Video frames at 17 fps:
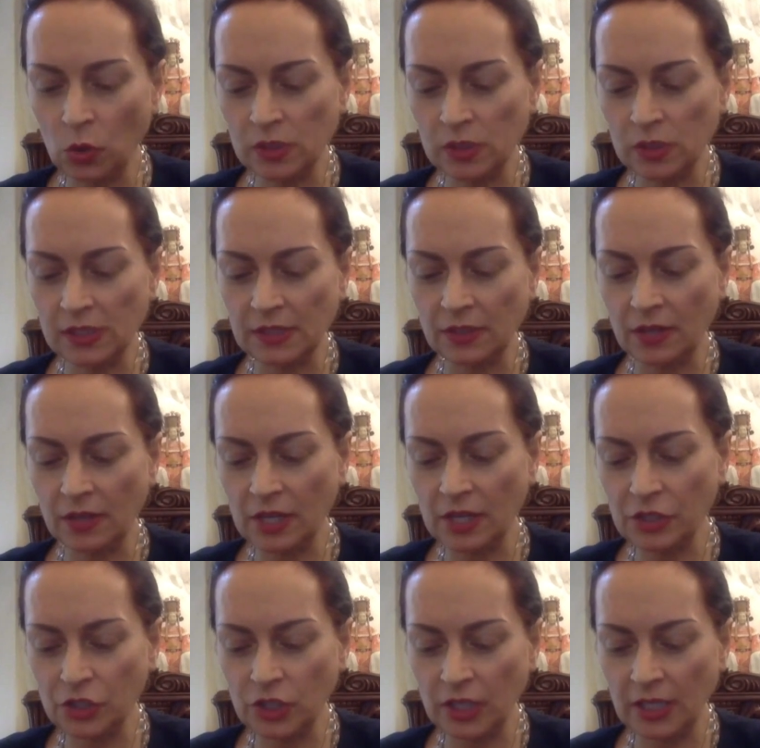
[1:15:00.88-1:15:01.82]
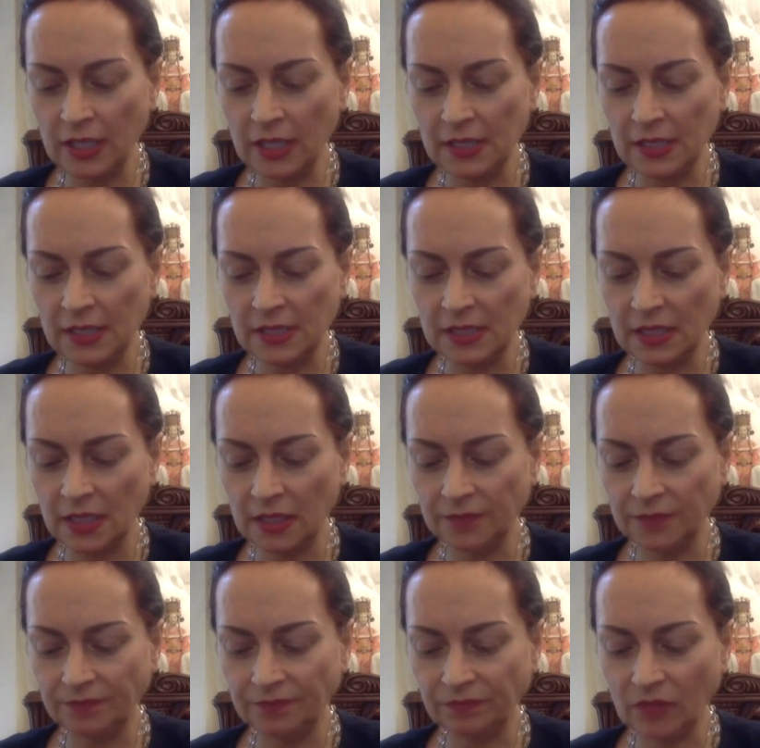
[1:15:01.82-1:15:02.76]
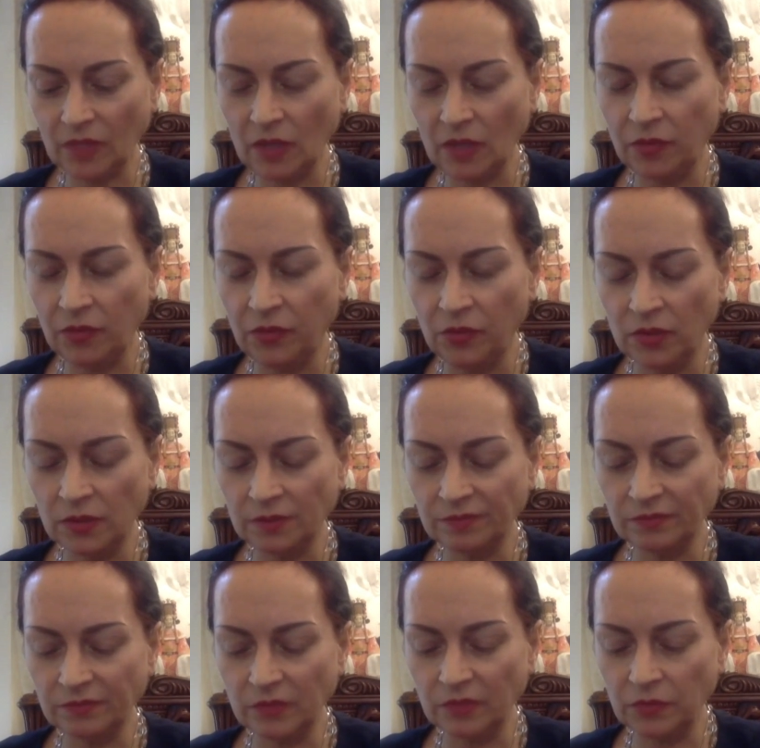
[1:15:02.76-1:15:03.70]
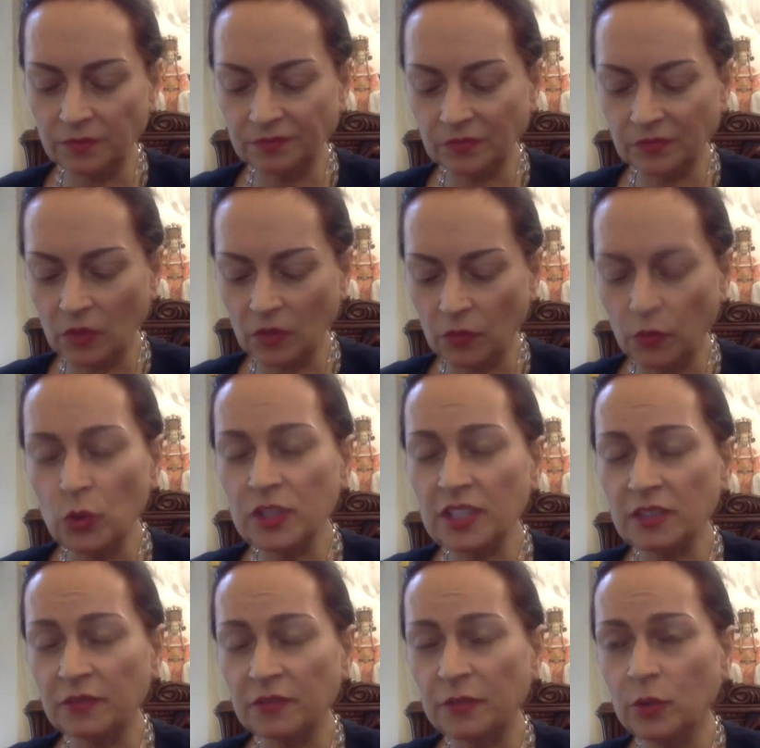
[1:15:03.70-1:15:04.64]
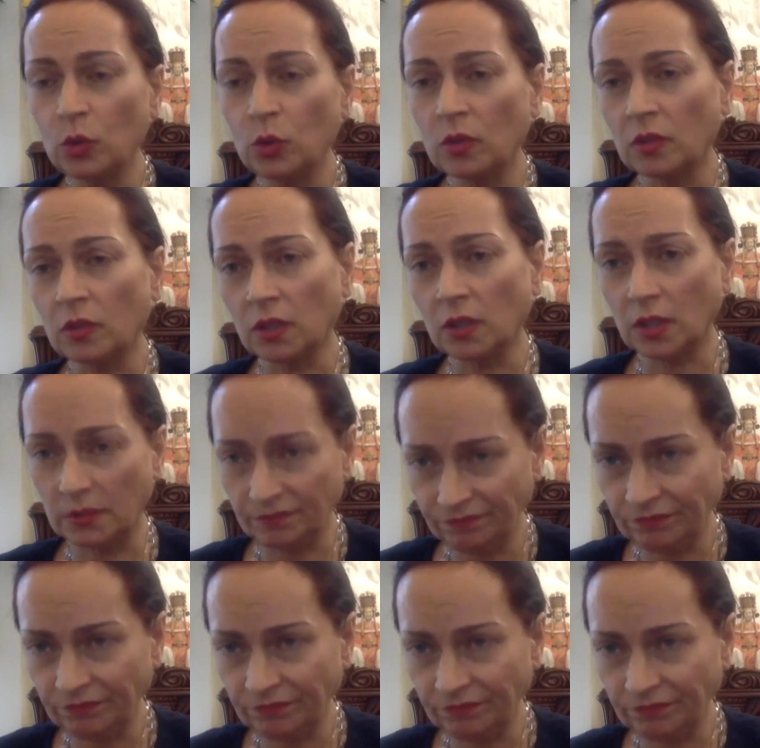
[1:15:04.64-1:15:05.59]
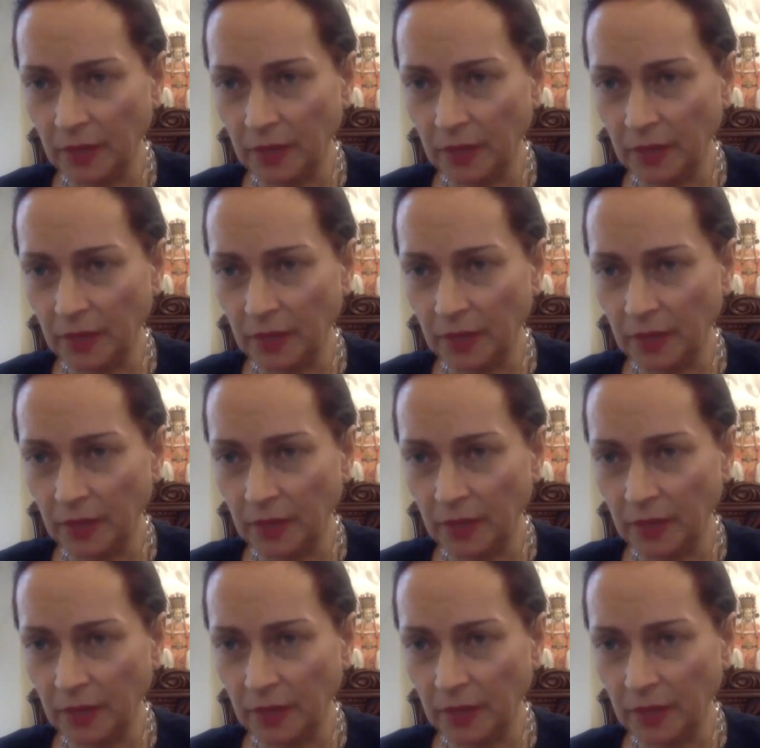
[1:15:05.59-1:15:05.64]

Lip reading: because Russia is a fossil fuel